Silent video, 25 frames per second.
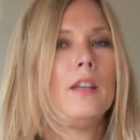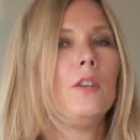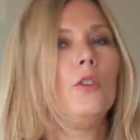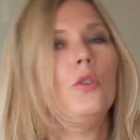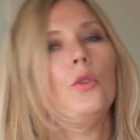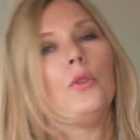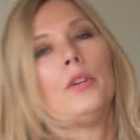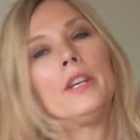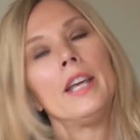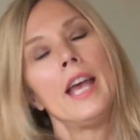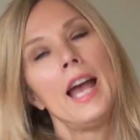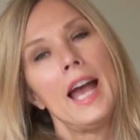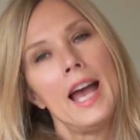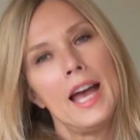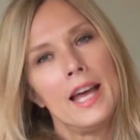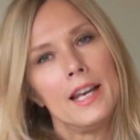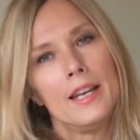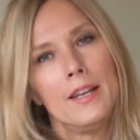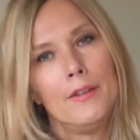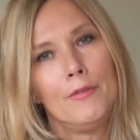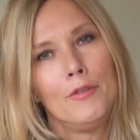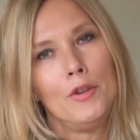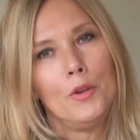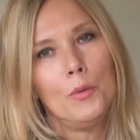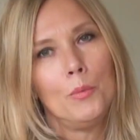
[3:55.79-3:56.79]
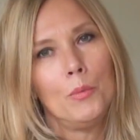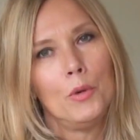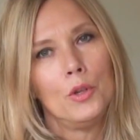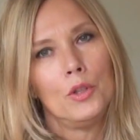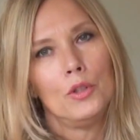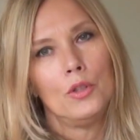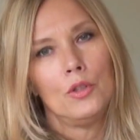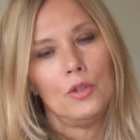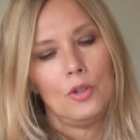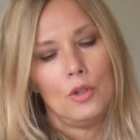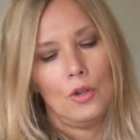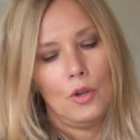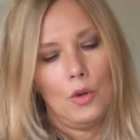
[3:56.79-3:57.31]
You can, if you
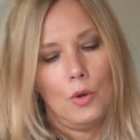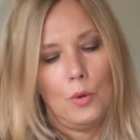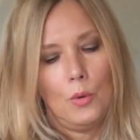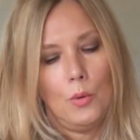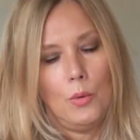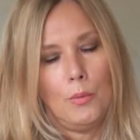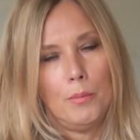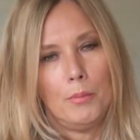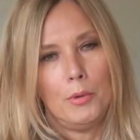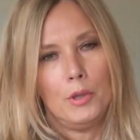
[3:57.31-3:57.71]
want to,